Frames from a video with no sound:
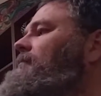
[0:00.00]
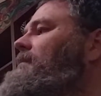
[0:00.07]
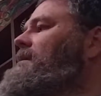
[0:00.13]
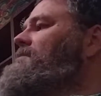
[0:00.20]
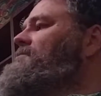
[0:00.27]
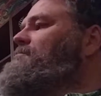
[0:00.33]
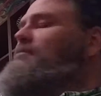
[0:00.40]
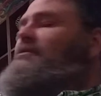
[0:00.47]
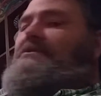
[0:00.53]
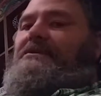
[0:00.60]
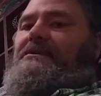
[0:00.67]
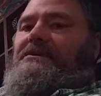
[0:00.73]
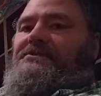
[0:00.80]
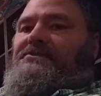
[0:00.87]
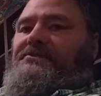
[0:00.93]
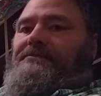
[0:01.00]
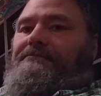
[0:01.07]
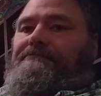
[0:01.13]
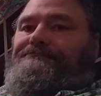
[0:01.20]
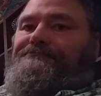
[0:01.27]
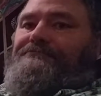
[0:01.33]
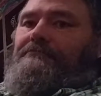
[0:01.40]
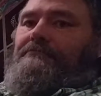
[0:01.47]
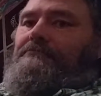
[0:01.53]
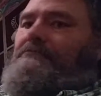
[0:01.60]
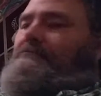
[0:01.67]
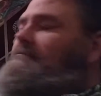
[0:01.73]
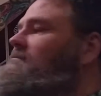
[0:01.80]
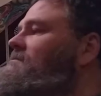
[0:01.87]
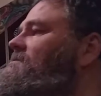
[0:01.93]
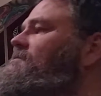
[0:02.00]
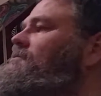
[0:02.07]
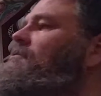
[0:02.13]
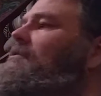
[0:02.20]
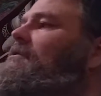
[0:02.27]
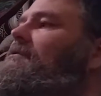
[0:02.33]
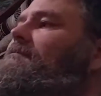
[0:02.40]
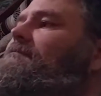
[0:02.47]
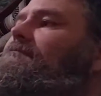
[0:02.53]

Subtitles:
is put this tool